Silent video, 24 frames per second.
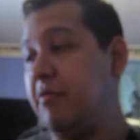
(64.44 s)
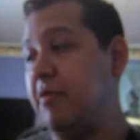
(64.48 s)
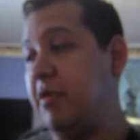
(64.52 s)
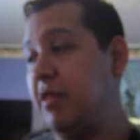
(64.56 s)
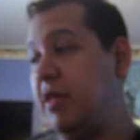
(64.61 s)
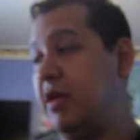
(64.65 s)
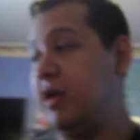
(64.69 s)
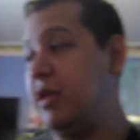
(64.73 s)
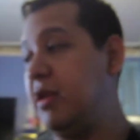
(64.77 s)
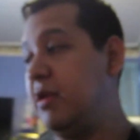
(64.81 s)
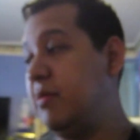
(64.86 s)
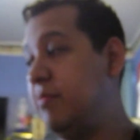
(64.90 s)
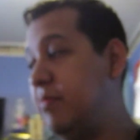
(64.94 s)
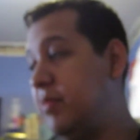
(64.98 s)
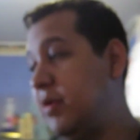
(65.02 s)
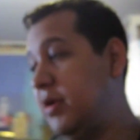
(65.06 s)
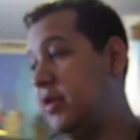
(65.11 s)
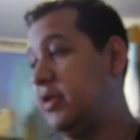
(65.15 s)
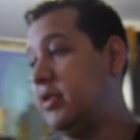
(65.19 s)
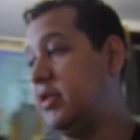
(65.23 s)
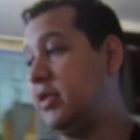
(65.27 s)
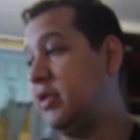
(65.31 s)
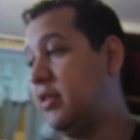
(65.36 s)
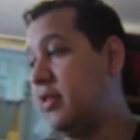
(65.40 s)
related,
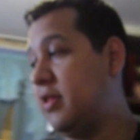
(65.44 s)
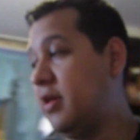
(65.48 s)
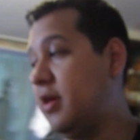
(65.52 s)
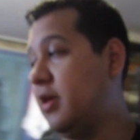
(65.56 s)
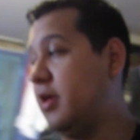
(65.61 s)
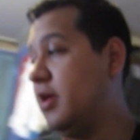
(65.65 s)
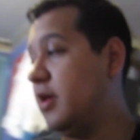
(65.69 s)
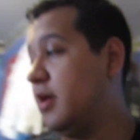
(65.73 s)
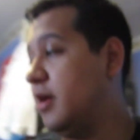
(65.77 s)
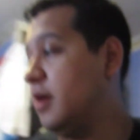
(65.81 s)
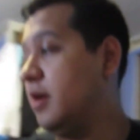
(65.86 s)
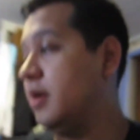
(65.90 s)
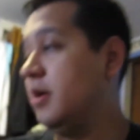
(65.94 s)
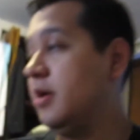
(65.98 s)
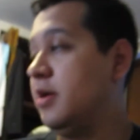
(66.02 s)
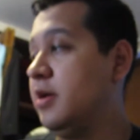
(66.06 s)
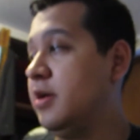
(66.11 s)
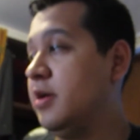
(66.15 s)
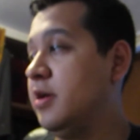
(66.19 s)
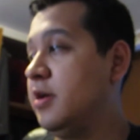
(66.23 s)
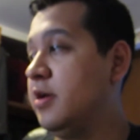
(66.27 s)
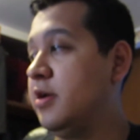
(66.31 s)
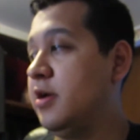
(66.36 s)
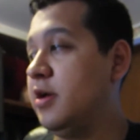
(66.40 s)
but it's a uh,
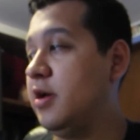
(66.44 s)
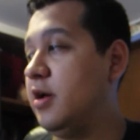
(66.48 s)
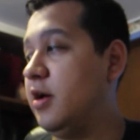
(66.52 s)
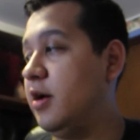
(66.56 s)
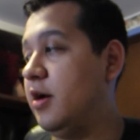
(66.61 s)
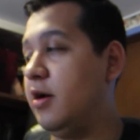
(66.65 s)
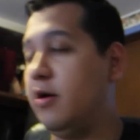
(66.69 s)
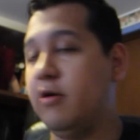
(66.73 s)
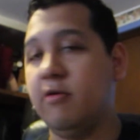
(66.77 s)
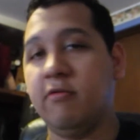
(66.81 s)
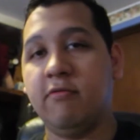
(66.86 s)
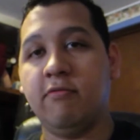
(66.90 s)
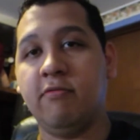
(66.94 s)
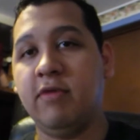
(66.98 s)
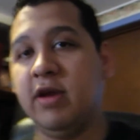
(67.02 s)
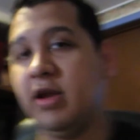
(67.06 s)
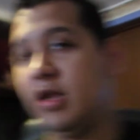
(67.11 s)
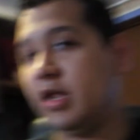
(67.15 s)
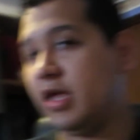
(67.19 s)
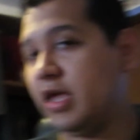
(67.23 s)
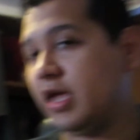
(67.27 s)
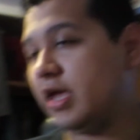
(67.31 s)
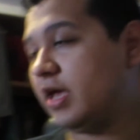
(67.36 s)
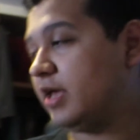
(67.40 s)
uh,
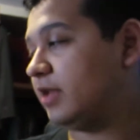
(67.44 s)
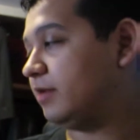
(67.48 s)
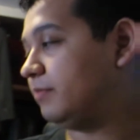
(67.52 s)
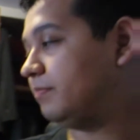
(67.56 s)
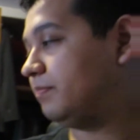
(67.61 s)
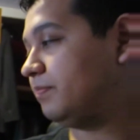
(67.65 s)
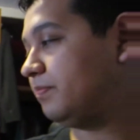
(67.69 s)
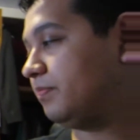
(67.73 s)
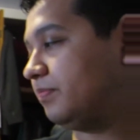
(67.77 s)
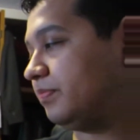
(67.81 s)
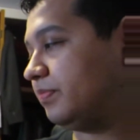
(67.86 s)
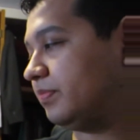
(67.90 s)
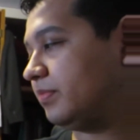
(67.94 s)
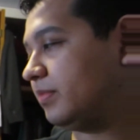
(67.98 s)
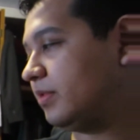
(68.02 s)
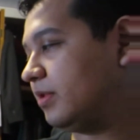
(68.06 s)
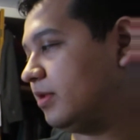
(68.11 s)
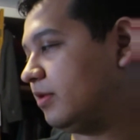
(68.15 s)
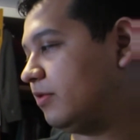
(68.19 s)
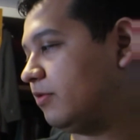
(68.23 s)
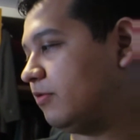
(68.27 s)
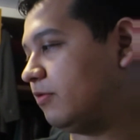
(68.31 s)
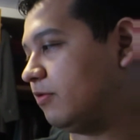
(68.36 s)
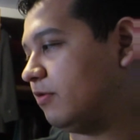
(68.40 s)
Red Hat
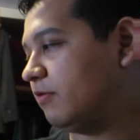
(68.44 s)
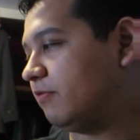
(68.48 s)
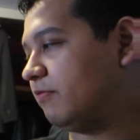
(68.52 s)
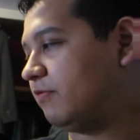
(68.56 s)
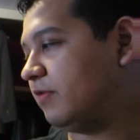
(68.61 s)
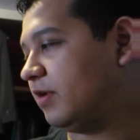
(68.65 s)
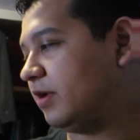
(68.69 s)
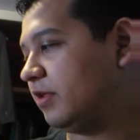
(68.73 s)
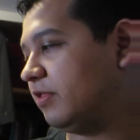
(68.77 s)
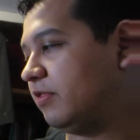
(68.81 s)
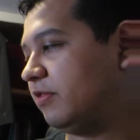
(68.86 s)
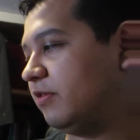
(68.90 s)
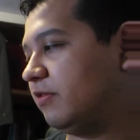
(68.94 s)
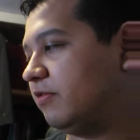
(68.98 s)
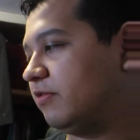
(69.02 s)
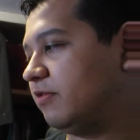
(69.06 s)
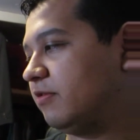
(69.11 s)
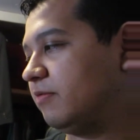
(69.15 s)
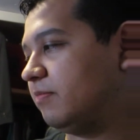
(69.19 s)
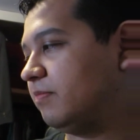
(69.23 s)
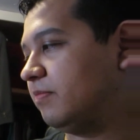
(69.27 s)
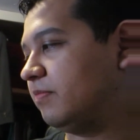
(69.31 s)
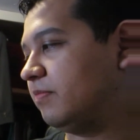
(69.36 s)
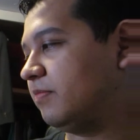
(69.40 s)
Certified
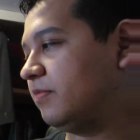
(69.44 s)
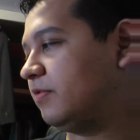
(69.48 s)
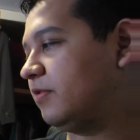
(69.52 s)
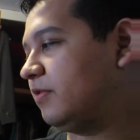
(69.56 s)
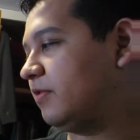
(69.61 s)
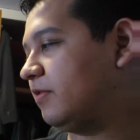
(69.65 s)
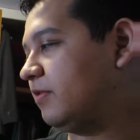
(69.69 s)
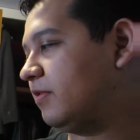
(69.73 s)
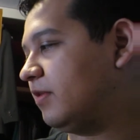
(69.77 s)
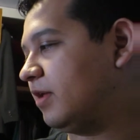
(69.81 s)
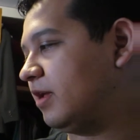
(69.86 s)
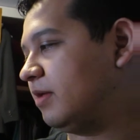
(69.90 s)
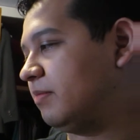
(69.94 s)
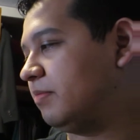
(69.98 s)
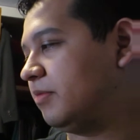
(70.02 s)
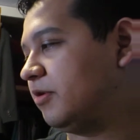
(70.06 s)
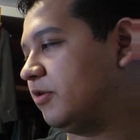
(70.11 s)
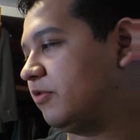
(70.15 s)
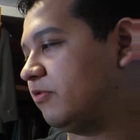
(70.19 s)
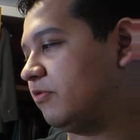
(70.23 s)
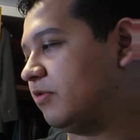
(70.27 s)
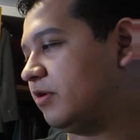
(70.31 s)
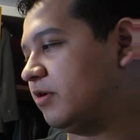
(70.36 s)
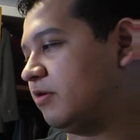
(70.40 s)
Systems
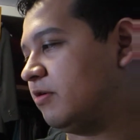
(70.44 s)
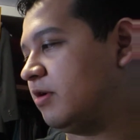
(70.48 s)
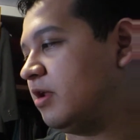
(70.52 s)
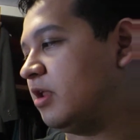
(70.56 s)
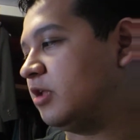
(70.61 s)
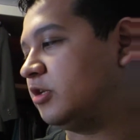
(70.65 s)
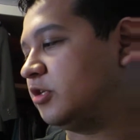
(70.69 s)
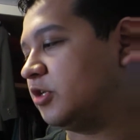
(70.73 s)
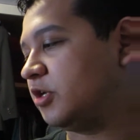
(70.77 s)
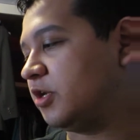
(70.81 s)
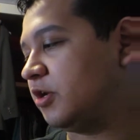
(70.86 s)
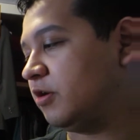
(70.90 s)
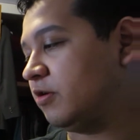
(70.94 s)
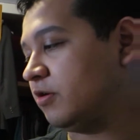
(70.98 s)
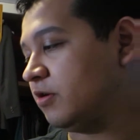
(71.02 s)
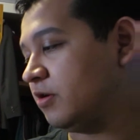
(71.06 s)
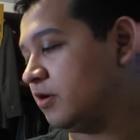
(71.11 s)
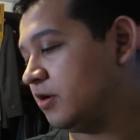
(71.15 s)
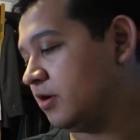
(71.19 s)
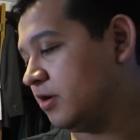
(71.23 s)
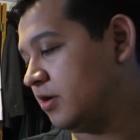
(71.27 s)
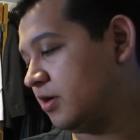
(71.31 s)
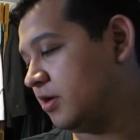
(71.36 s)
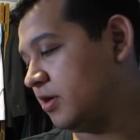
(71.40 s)
Administrator Engineer
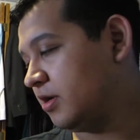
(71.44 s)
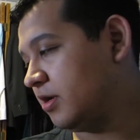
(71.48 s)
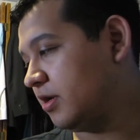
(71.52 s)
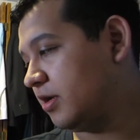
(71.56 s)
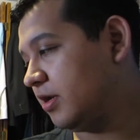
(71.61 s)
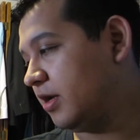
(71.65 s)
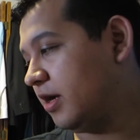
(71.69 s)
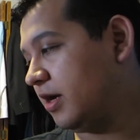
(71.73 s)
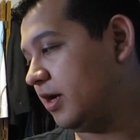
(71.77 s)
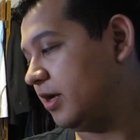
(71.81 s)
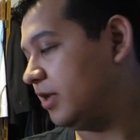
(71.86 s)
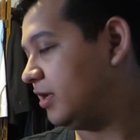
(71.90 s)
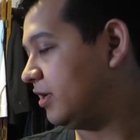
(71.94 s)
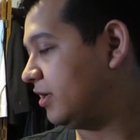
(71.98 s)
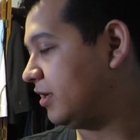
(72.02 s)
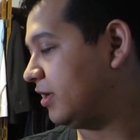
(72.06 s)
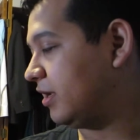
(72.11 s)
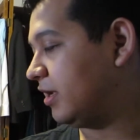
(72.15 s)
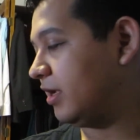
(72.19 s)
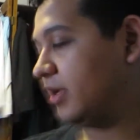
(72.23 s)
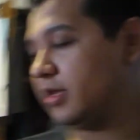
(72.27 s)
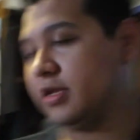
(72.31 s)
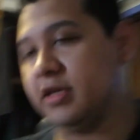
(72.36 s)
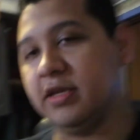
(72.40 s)
guide,
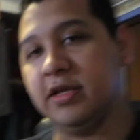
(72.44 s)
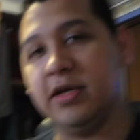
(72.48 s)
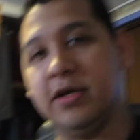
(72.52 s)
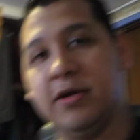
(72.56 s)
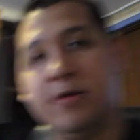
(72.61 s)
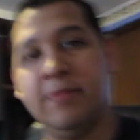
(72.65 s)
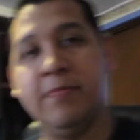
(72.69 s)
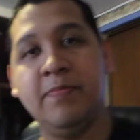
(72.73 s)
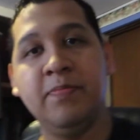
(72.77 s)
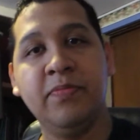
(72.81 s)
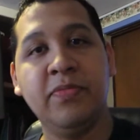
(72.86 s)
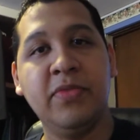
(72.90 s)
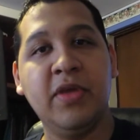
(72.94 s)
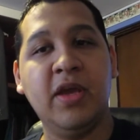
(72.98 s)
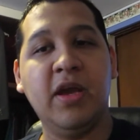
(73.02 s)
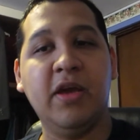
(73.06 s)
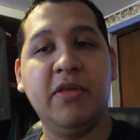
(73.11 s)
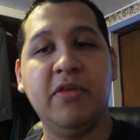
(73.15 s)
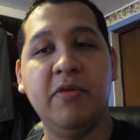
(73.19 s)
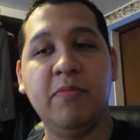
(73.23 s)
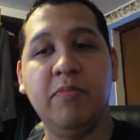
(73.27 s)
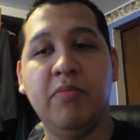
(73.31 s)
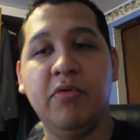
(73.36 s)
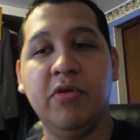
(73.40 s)
and uh,
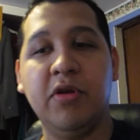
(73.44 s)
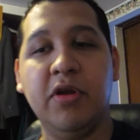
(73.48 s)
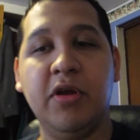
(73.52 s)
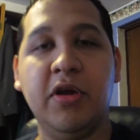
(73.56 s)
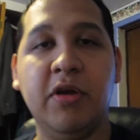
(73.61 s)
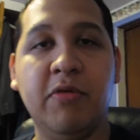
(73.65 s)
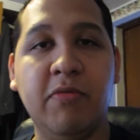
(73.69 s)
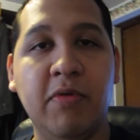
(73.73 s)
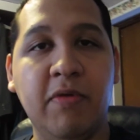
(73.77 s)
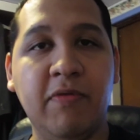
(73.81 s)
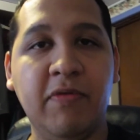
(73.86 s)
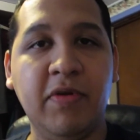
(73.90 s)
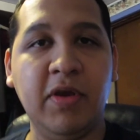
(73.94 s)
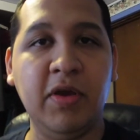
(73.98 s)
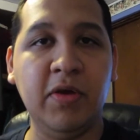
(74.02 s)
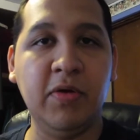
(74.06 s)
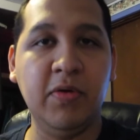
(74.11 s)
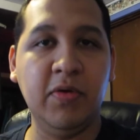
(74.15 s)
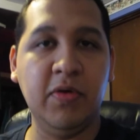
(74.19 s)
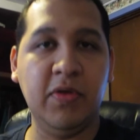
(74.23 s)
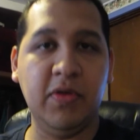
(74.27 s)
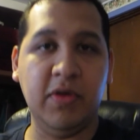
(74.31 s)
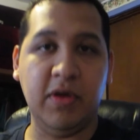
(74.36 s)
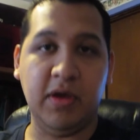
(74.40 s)
has some pretty good
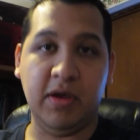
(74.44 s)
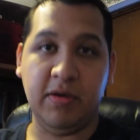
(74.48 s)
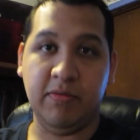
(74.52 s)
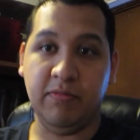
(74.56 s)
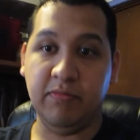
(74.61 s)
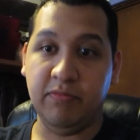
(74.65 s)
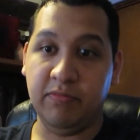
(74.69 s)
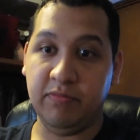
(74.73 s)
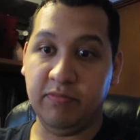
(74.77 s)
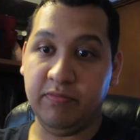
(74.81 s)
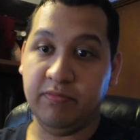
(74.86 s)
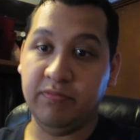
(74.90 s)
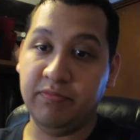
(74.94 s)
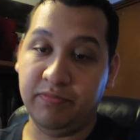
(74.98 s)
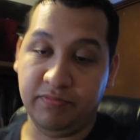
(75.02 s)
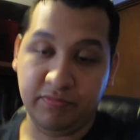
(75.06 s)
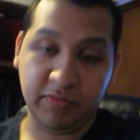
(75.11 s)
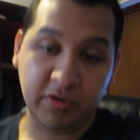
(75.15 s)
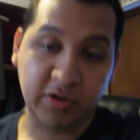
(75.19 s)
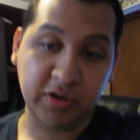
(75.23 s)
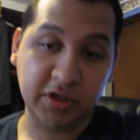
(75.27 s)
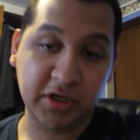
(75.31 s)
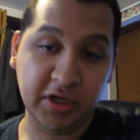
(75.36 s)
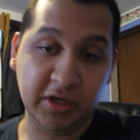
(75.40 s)
reviews uh,
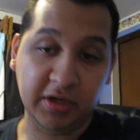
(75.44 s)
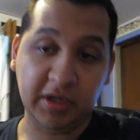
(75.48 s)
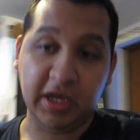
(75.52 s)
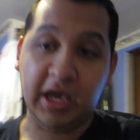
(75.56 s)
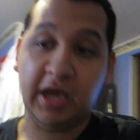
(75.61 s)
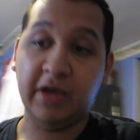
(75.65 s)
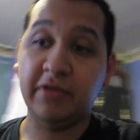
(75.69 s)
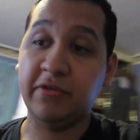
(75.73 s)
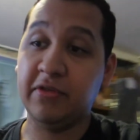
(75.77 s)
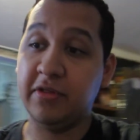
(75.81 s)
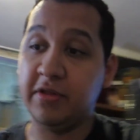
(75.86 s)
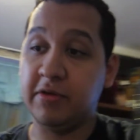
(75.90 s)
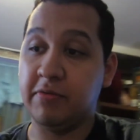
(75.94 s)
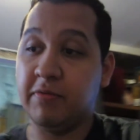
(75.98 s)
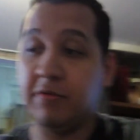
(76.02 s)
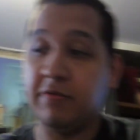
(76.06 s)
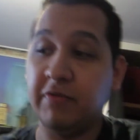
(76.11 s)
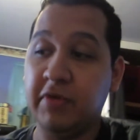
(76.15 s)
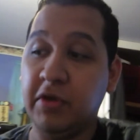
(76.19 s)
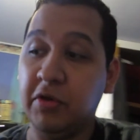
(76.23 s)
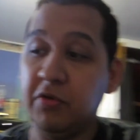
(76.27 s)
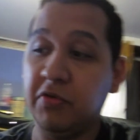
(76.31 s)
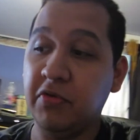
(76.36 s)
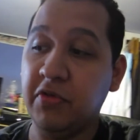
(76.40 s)
actually excellent
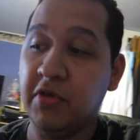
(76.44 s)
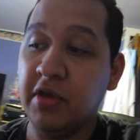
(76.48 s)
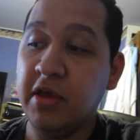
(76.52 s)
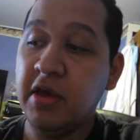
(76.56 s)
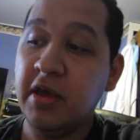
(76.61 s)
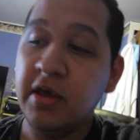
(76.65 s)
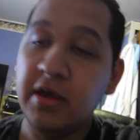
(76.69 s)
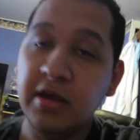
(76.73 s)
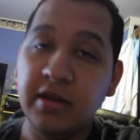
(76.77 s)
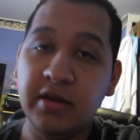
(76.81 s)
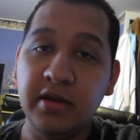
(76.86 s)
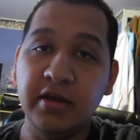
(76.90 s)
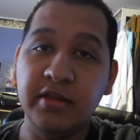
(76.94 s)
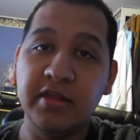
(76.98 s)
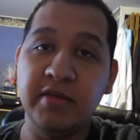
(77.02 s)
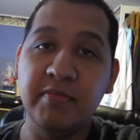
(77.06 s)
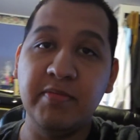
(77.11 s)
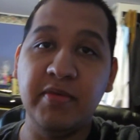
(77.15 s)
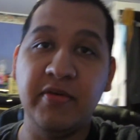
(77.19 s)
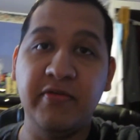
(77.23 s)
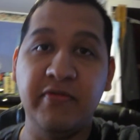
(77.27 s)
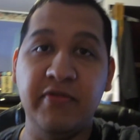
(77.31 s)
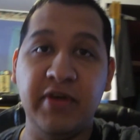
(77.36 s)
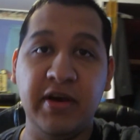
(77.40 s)
reviews, nothing
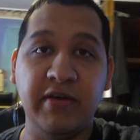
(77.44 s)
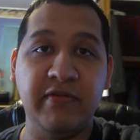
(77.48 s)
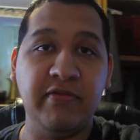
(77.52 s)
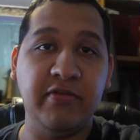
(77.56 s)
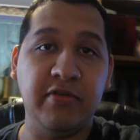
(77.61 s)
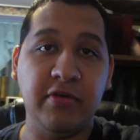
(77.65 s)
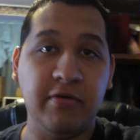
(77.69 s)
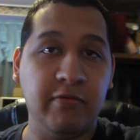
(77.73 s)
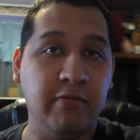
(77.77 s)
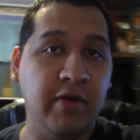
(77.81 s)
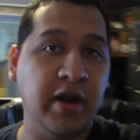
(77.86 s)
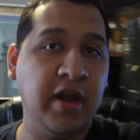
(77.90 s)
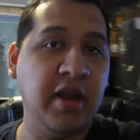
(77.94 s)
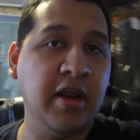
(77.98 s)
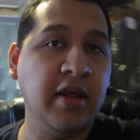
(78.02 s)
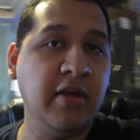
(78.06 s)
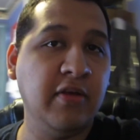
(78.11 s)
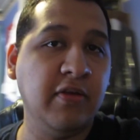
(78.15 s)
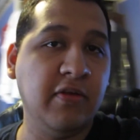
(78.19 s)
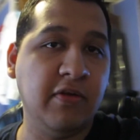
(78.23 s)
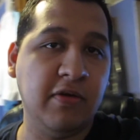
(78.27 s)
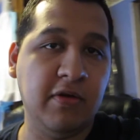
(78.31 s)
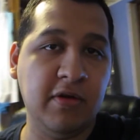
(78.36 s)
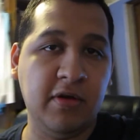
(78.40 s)
but five star
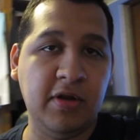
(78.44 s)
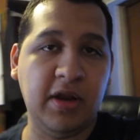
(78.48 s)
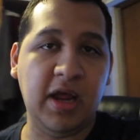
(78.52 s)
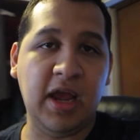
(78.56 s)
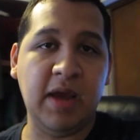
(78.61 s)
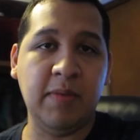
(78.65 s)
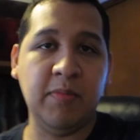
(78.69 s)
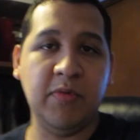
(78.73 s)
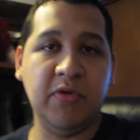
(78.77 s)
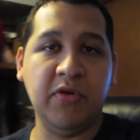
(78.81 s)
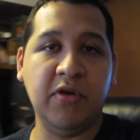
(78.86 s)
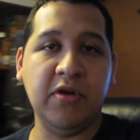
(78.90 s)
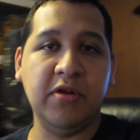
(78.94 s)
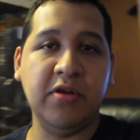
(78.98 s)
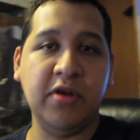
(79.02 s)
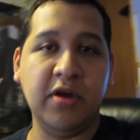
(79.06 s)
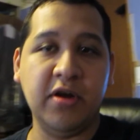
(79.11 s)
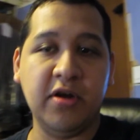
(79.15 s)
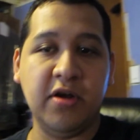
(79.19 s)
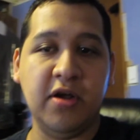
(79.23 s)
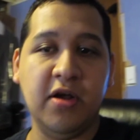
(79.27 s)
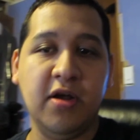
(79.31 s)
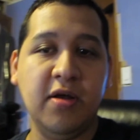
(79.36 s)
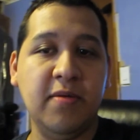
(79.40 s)
ratings on
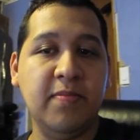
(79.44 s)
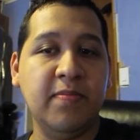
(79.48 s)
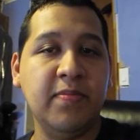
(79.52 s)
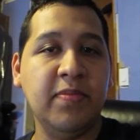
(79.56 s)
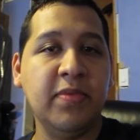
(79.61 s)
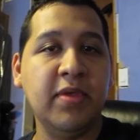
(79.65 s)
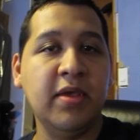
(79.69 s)
Amazon.com,